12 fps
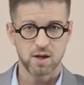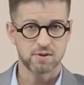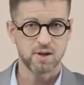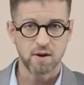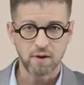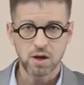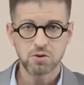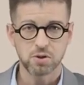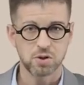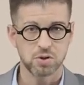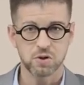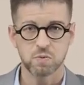A
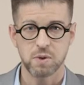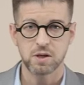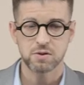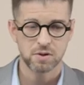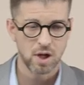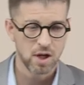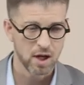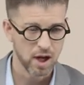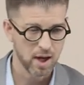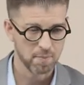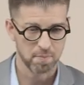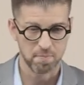salvation just means
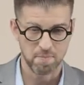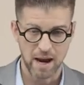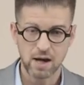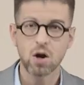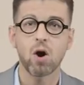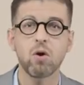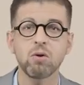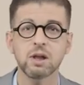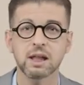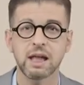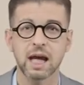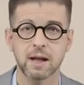um, made
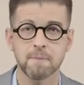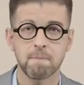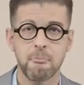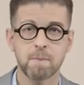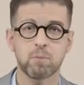whole again,